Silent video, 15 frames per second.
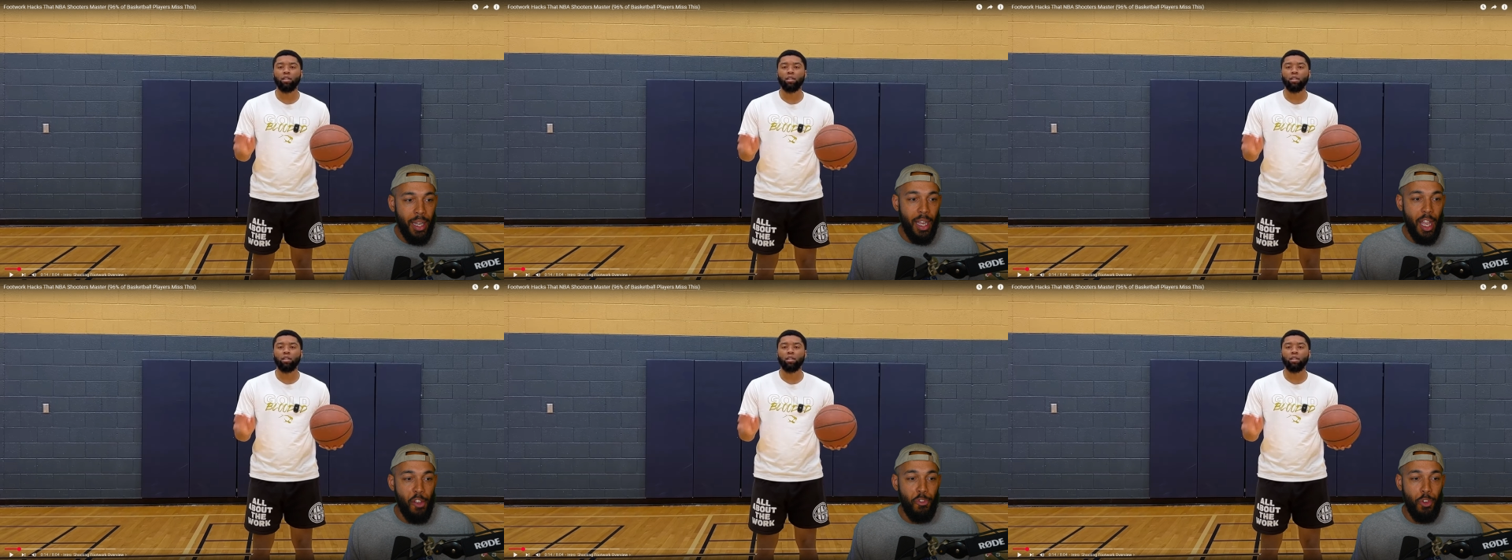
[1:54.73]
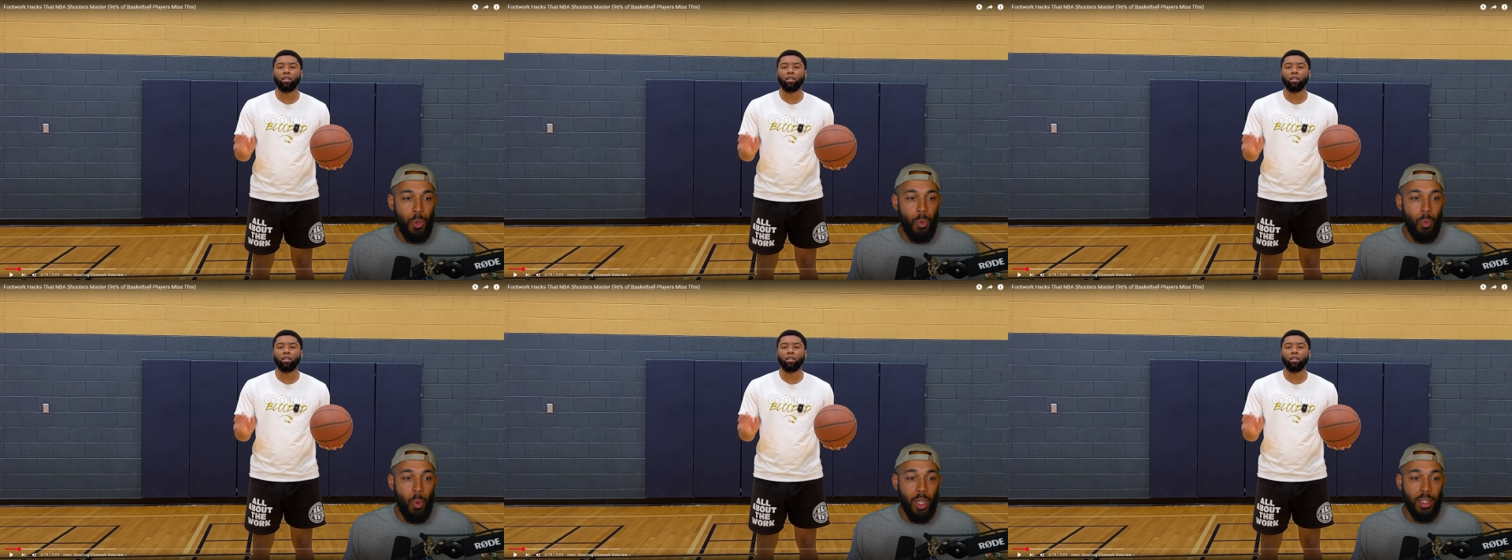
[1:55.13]
If
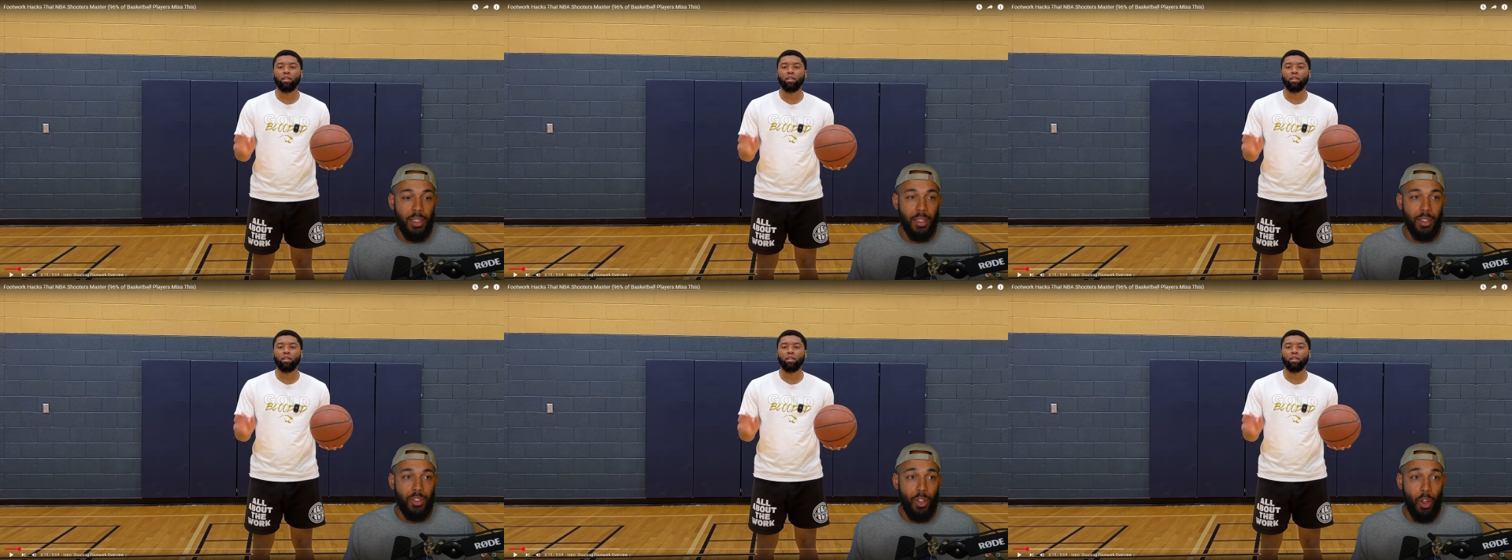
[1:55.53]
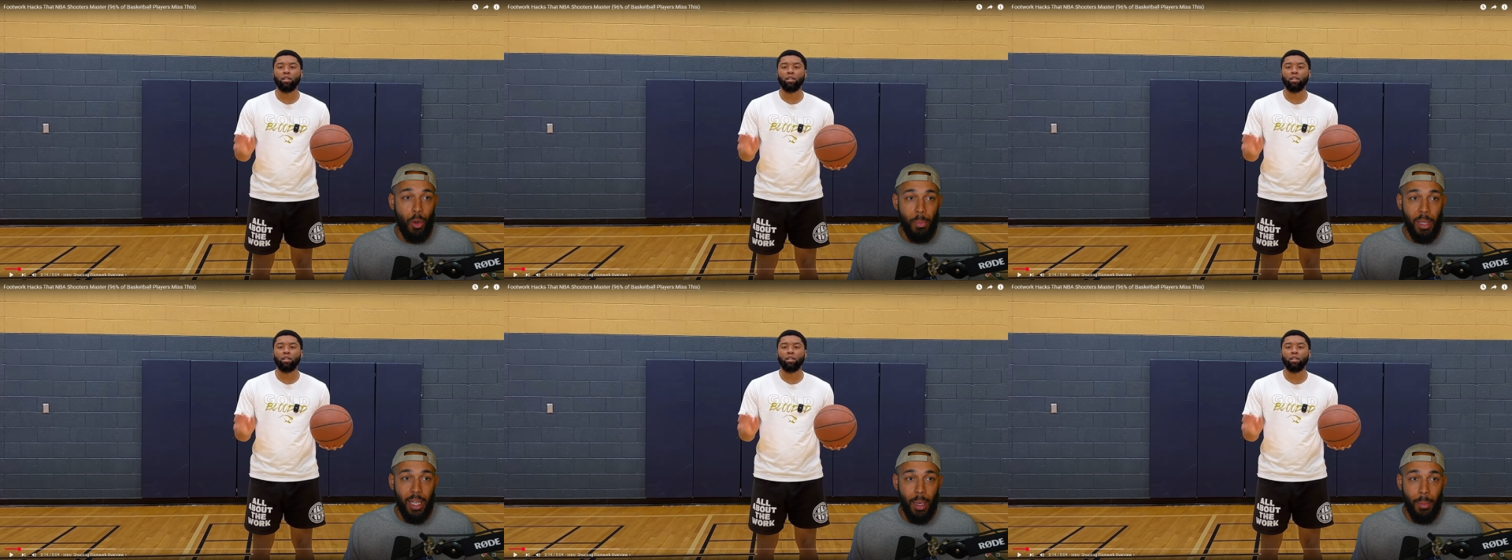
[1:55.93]
you want to
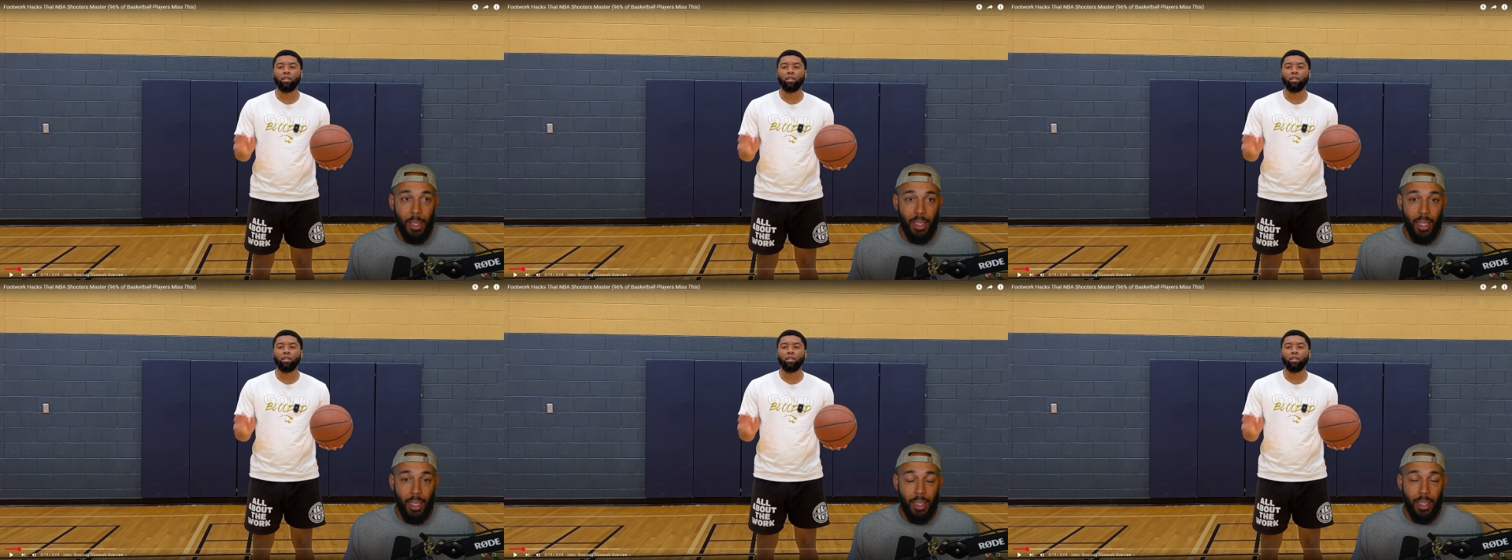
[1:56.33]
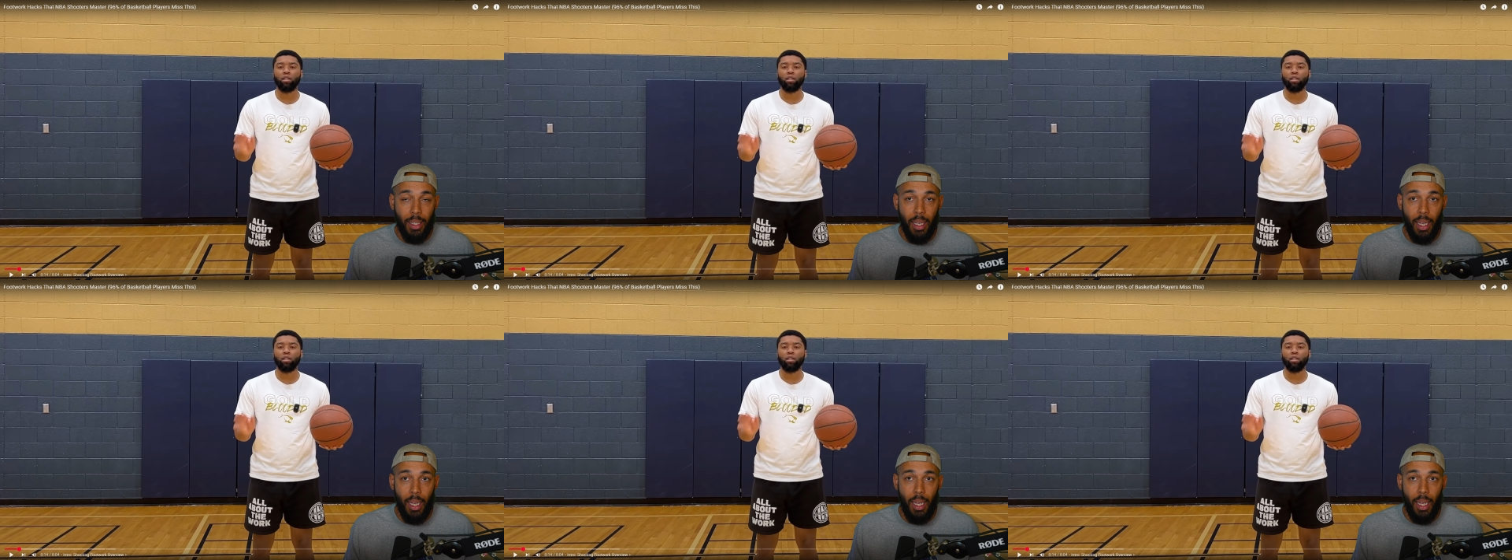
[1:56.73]
start becoming like